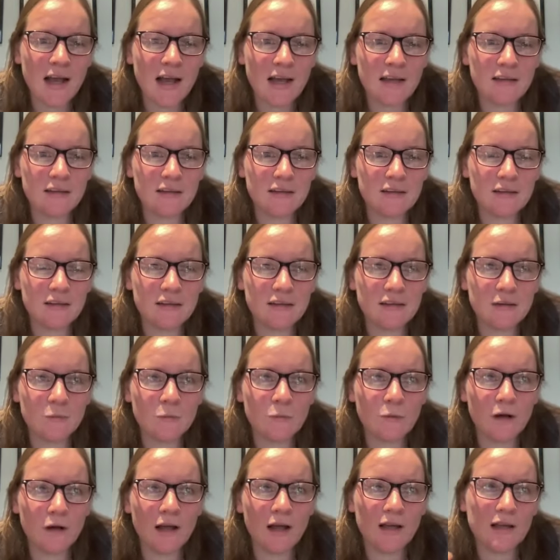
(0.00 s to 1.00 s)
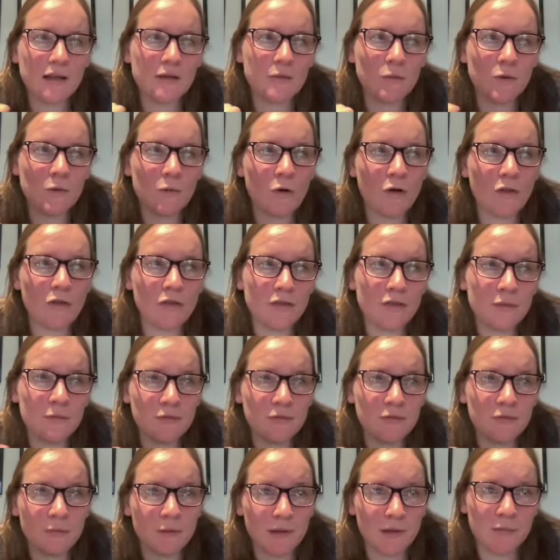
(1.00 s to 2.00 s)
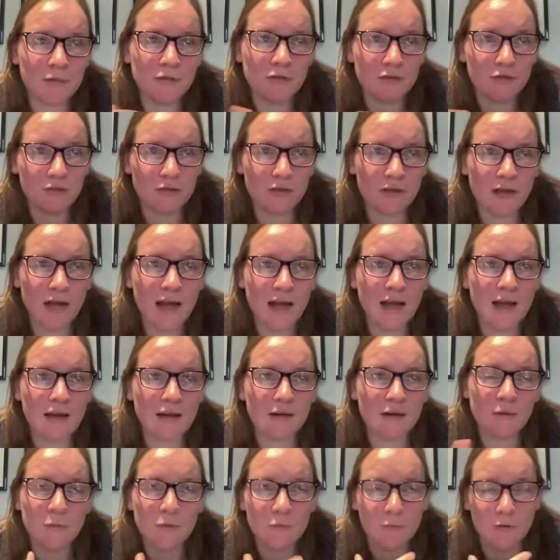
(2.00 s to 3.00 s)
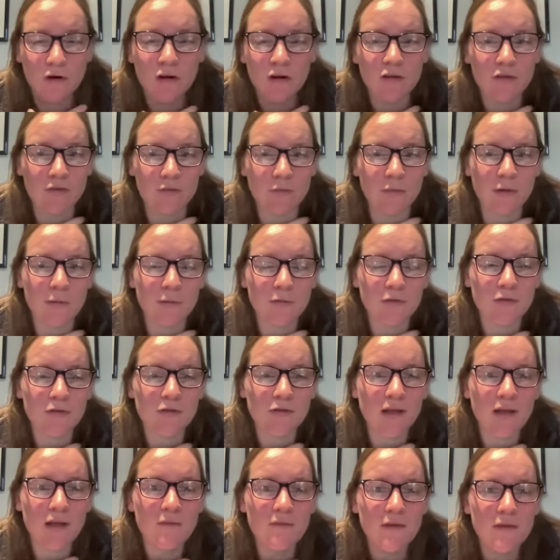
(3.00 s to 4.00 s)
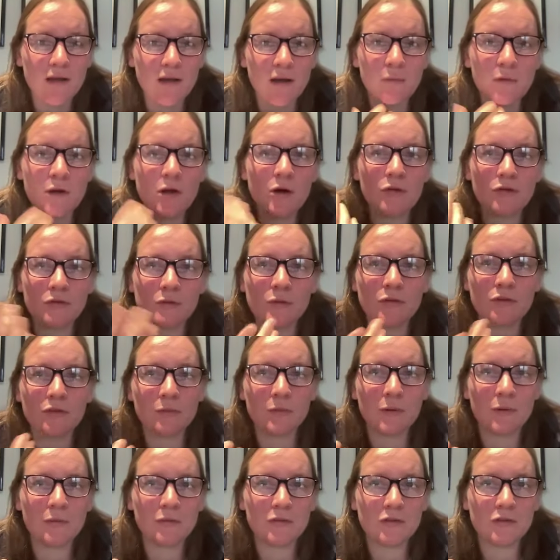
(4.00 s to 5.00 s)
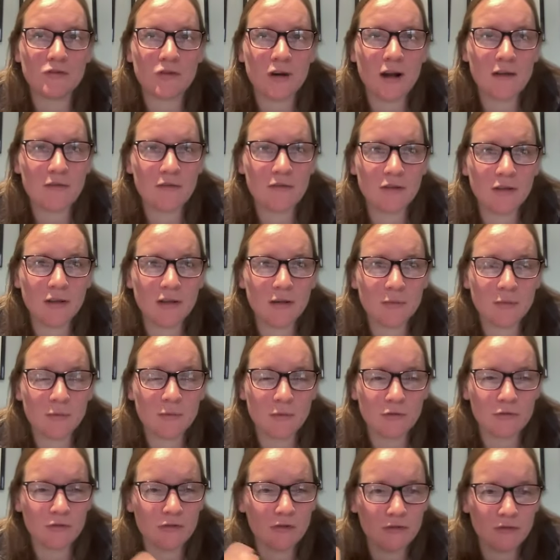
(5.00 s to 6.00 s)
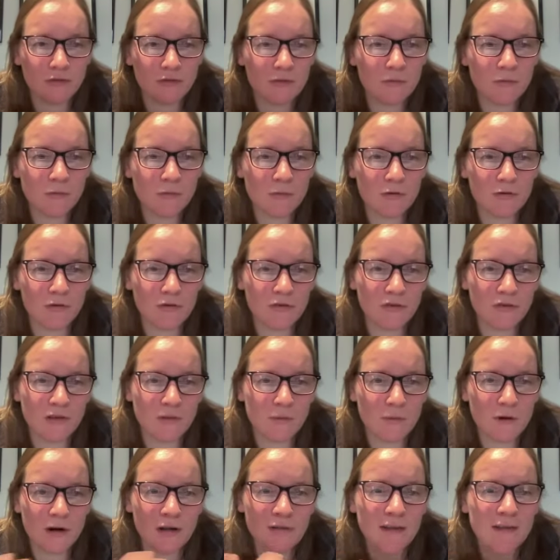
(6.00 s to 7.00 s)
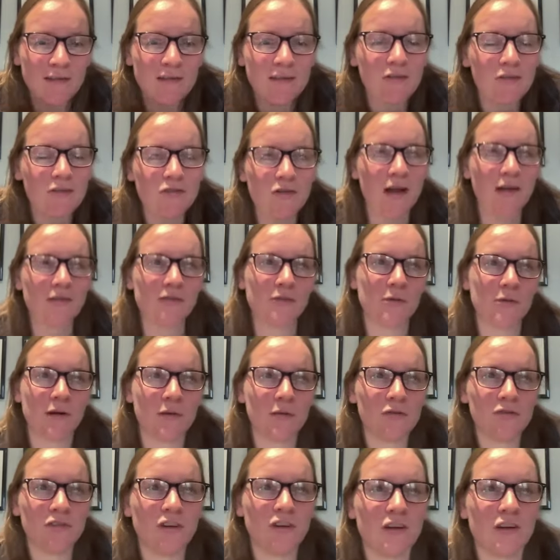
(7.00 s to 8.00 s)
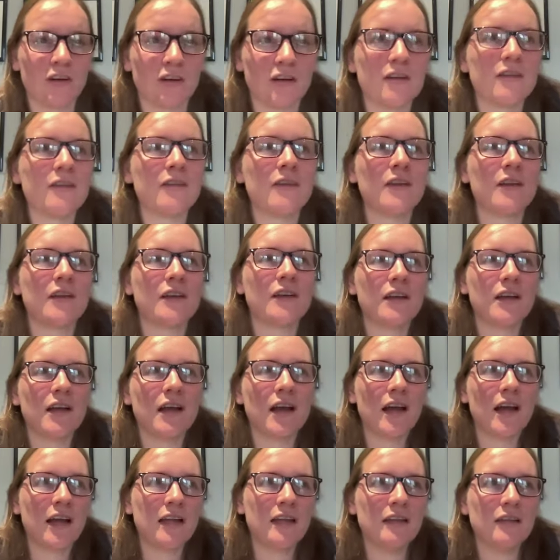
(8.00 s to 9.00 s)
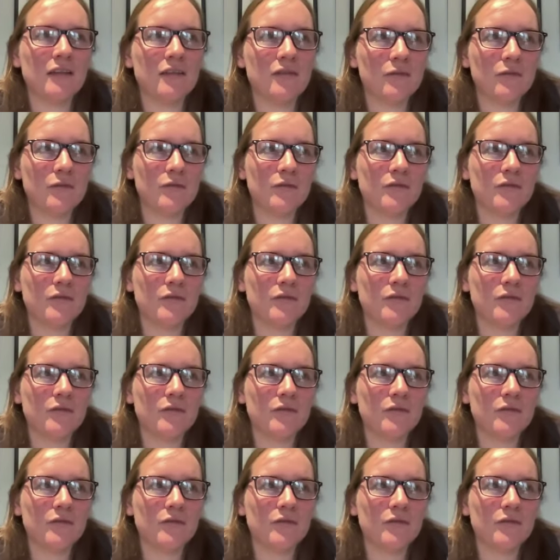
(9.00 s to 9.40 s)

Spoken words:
And we want them to be able to do that, and we want us to be able to do that, and we also want to be able to travel. Like we want to see the world. I didn't travel when I was younger, and